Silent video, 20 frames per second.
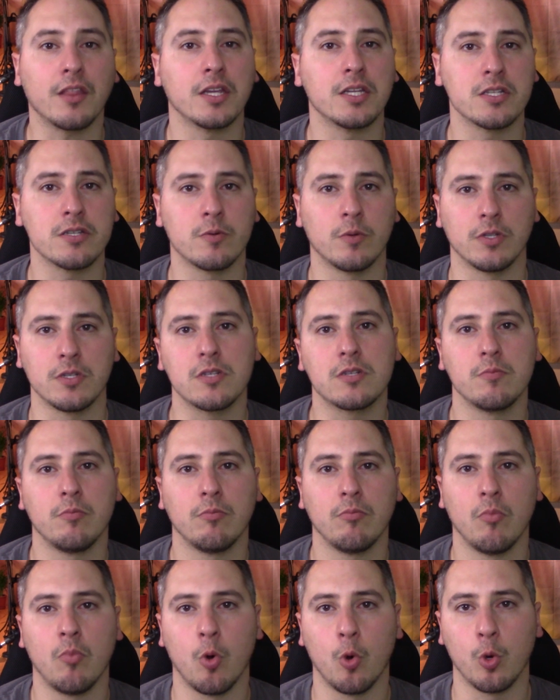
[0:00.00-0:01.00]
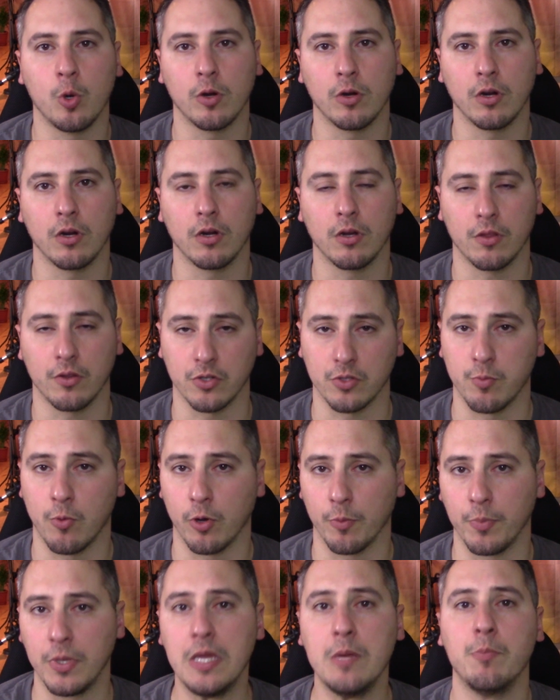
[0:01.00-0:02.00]
this one's more, there's more
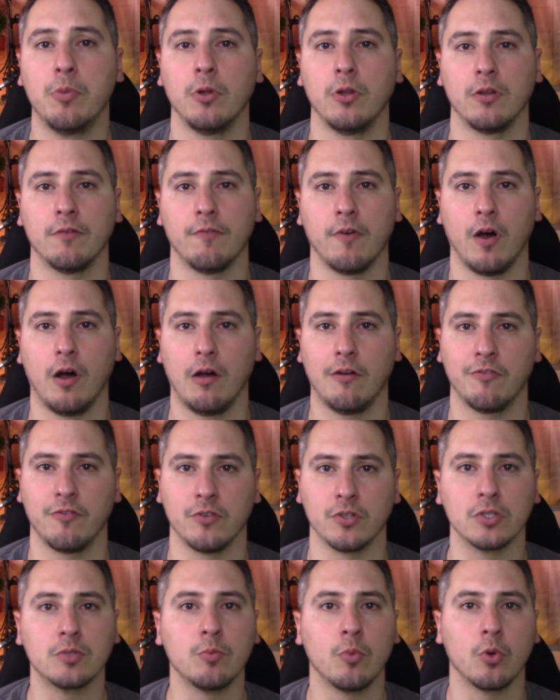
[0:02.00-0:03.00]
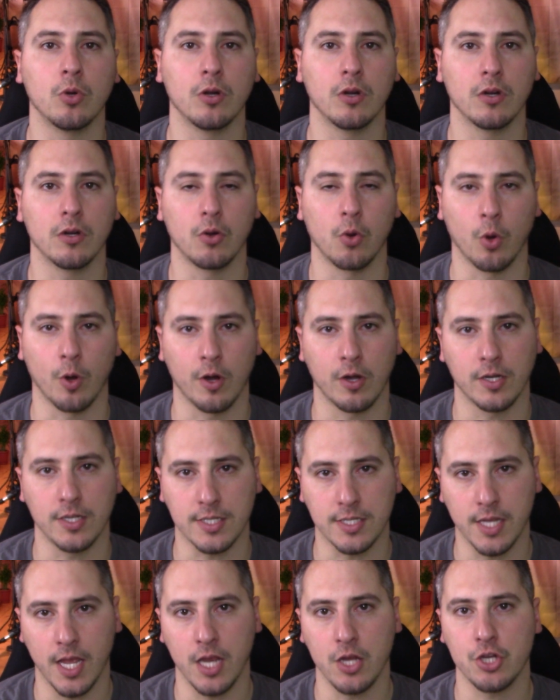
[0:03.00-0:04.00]
people involved, there's more
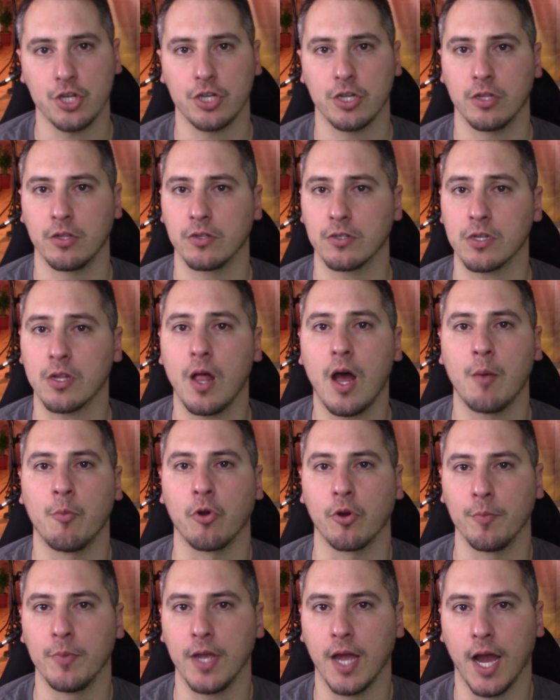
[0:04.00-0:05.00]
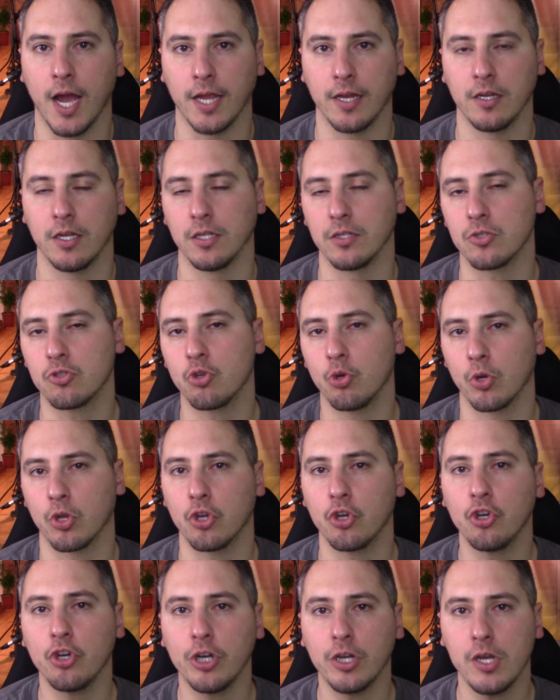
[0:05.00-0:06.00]
organization, there's a lot more behind it. So it
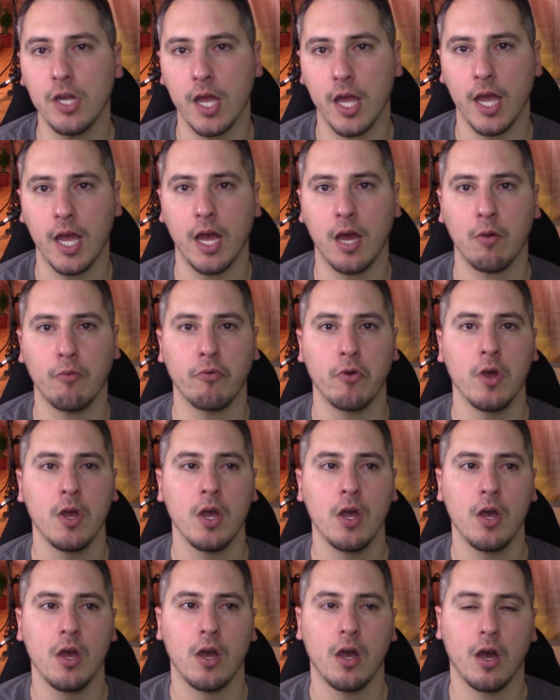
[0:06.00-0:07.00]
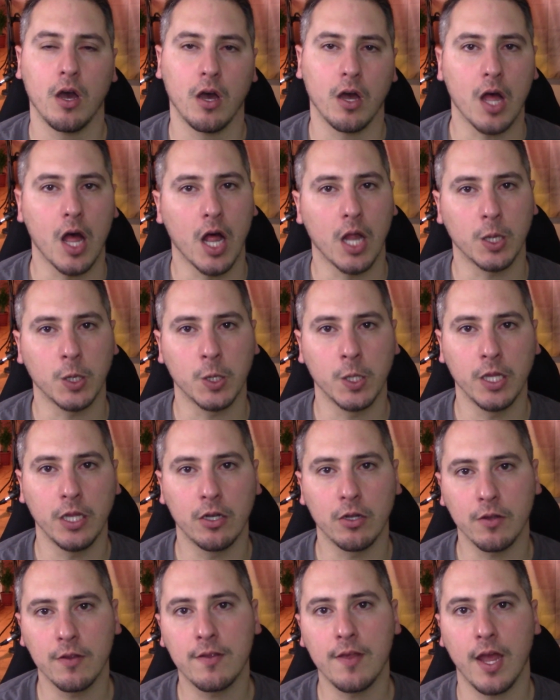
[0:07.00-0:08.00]
could have a
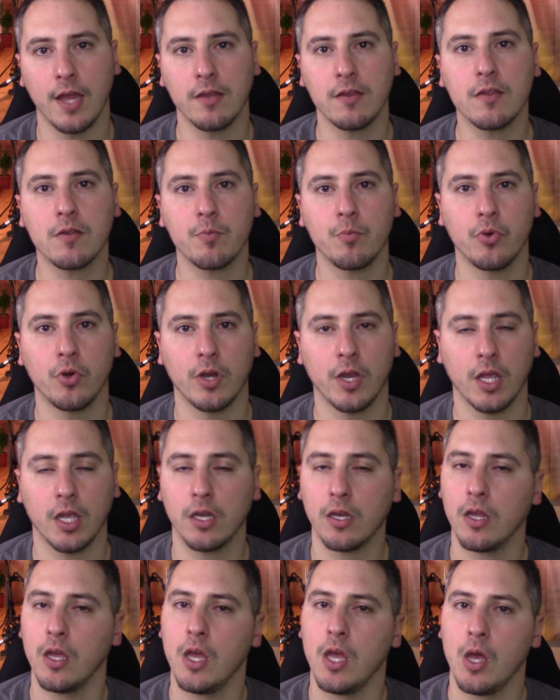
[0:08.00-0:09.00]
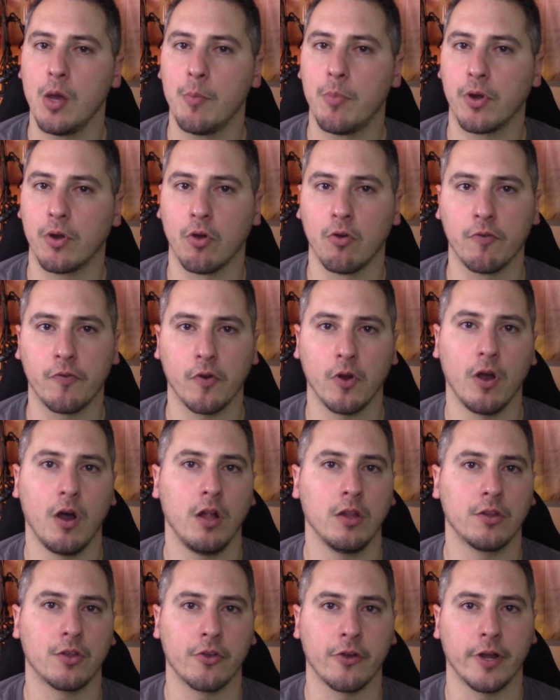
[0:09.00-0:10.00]
little dent put in, but overall,
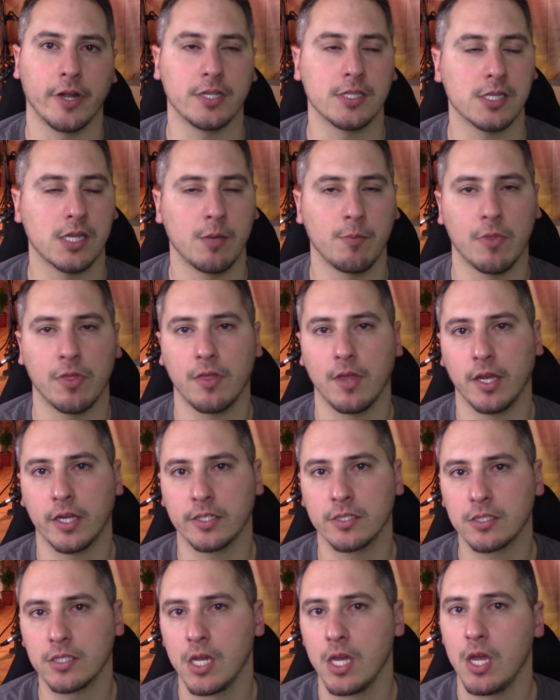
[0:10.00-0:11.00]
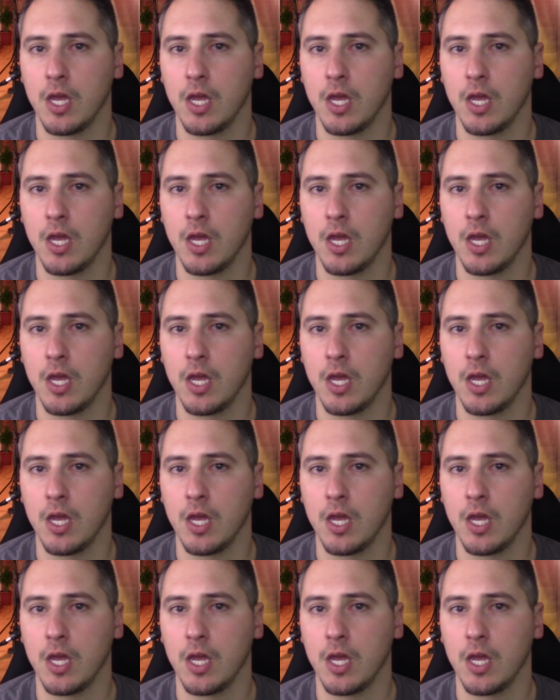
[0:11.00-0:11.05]
in the grand scheme of things,